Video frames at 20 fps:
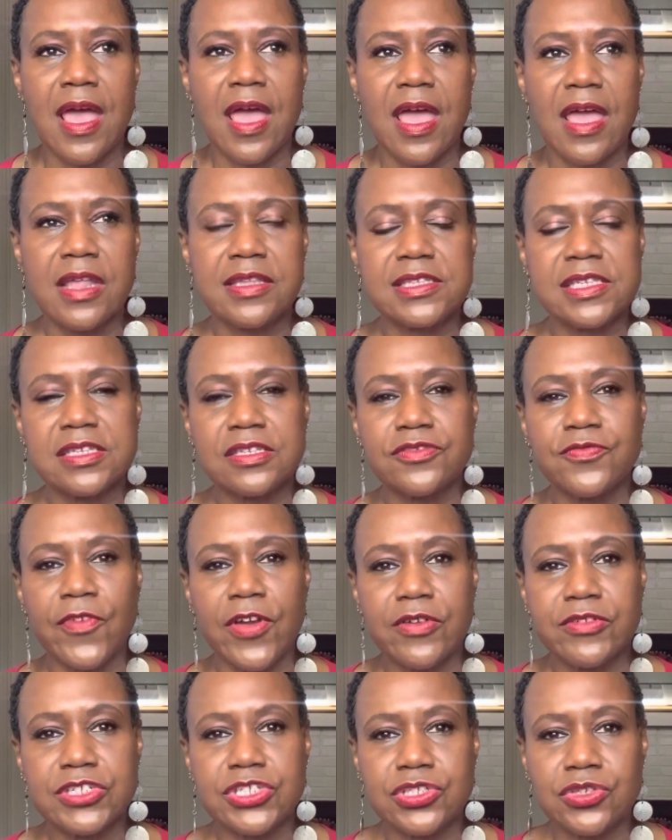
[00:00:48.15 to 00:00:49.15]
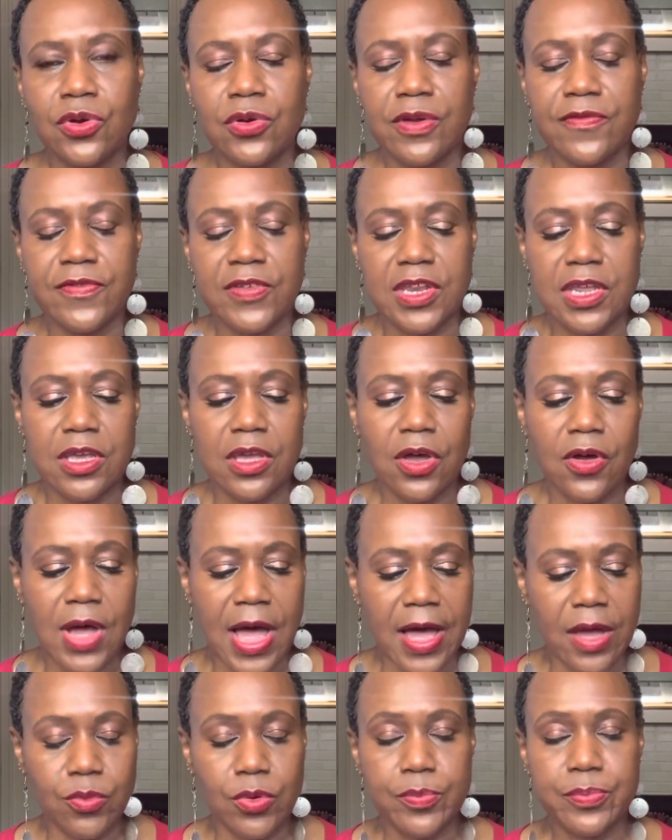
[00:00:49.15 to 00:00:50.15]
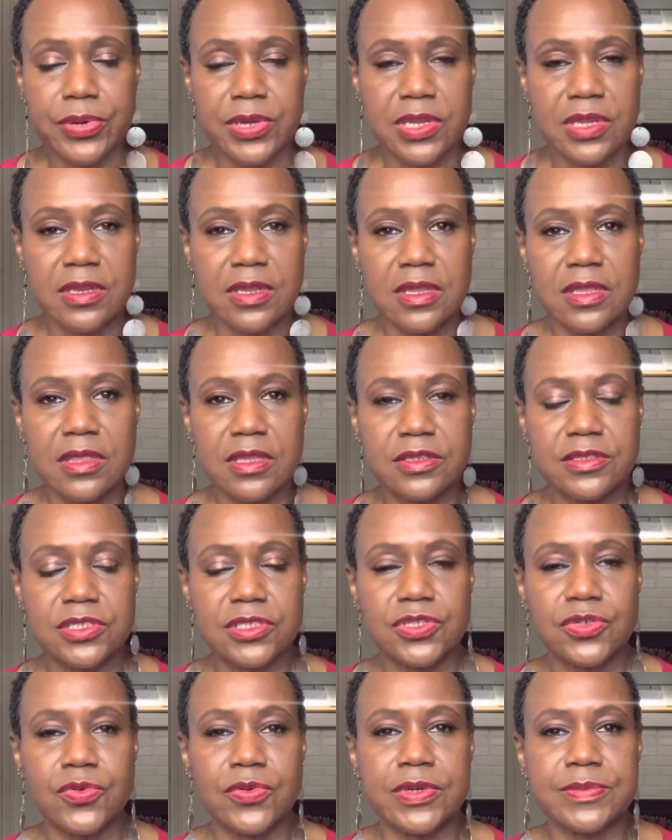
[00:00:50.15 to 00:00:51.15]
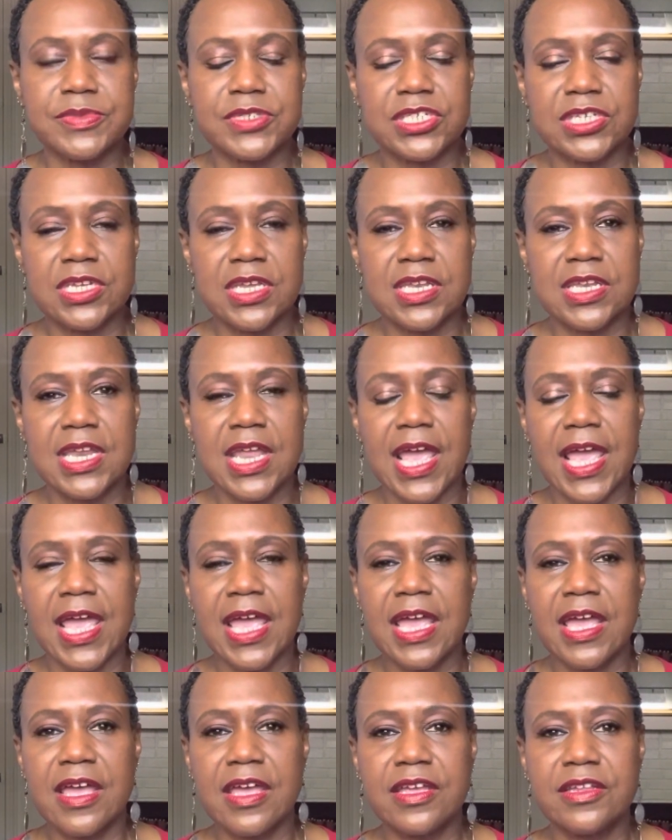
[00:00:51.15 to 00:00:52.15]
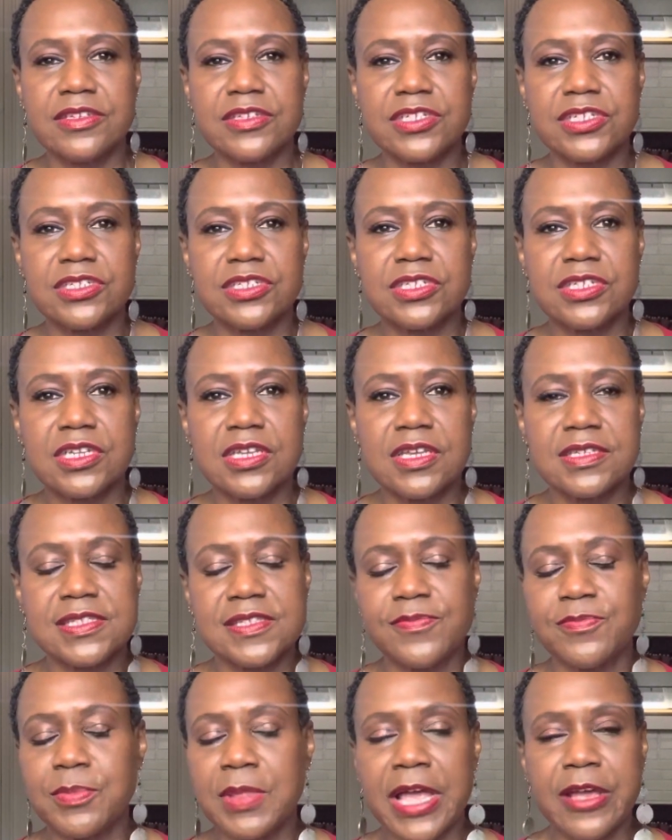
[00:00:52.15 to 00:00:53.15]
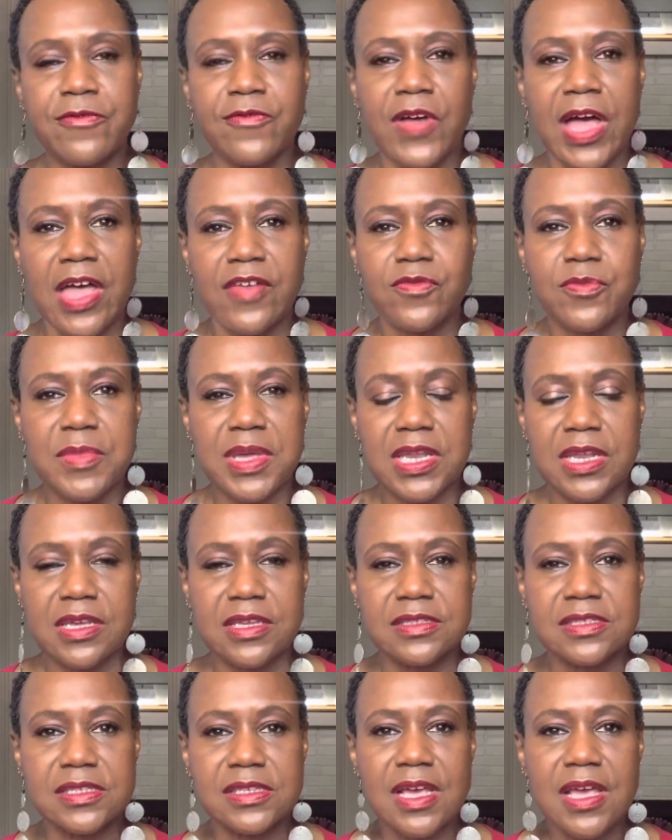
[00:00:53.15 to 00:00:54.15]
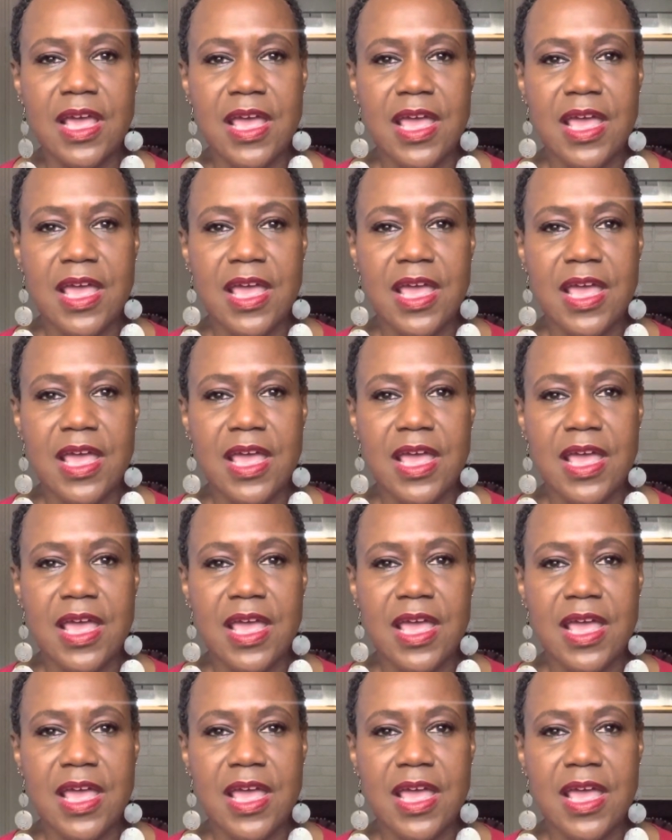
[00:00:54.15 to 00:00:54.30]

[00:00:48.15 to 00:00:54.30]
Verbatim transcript: It's a very short video. I will put it in the description, and it's like 5 minutes.